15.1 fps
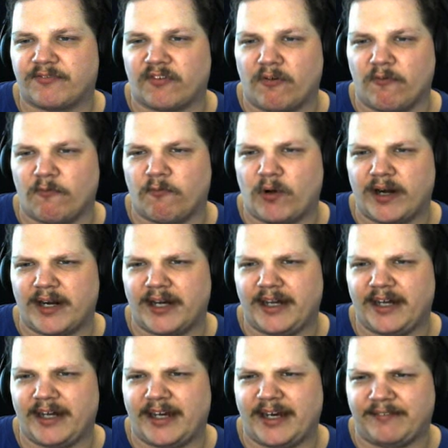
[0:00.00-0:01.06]
from what I
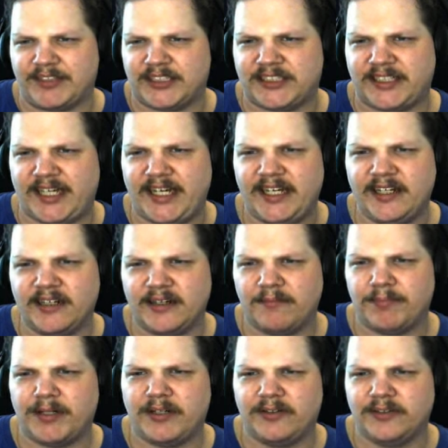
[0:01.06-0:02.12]
have seen
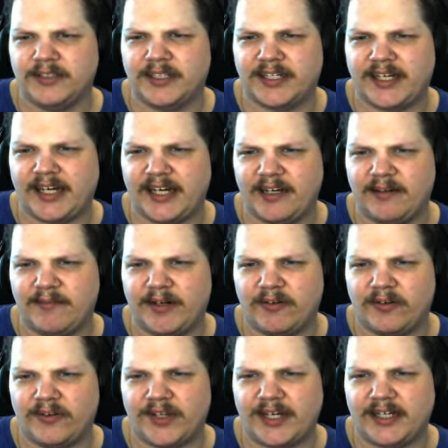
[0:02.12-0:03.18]
about the game and
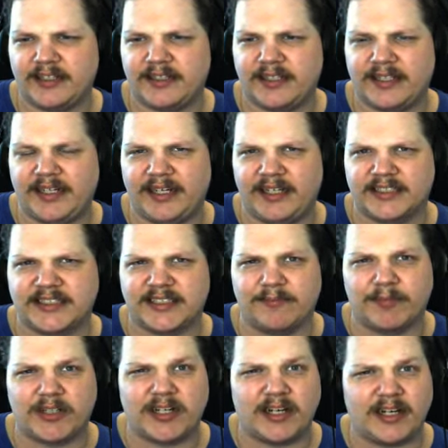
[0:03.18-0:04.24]
all that, it's
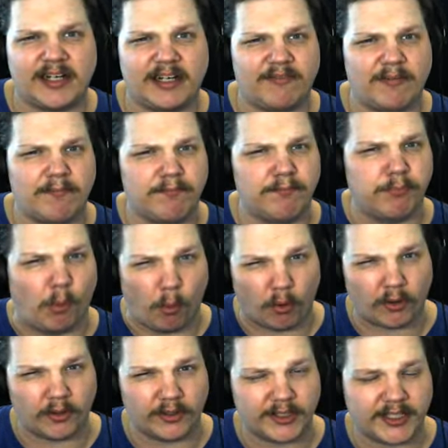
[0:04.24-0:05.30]
some kind of a
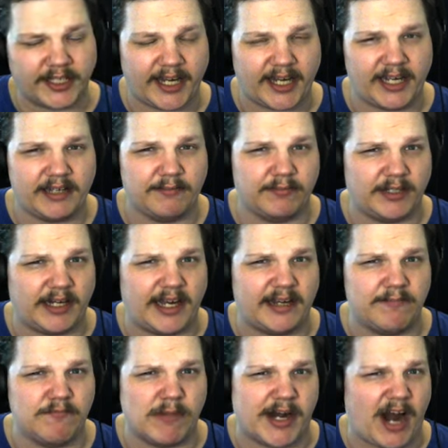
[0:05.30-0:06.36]
board game, a
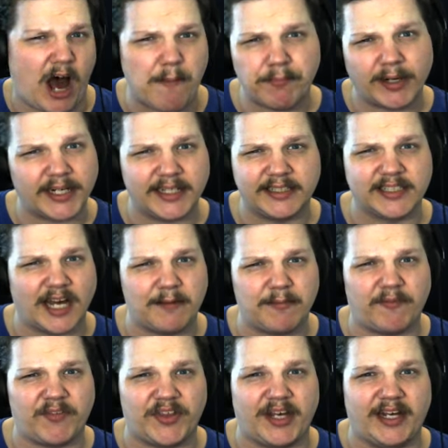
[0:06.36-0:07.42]
Monopoly type
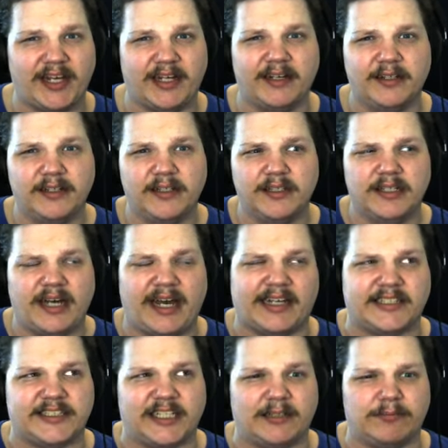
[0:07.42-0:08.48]
of a thing.
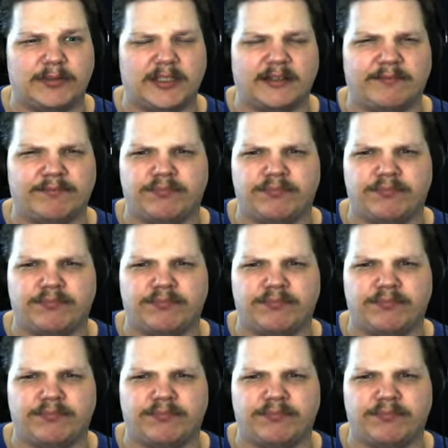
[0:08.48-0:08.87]
Except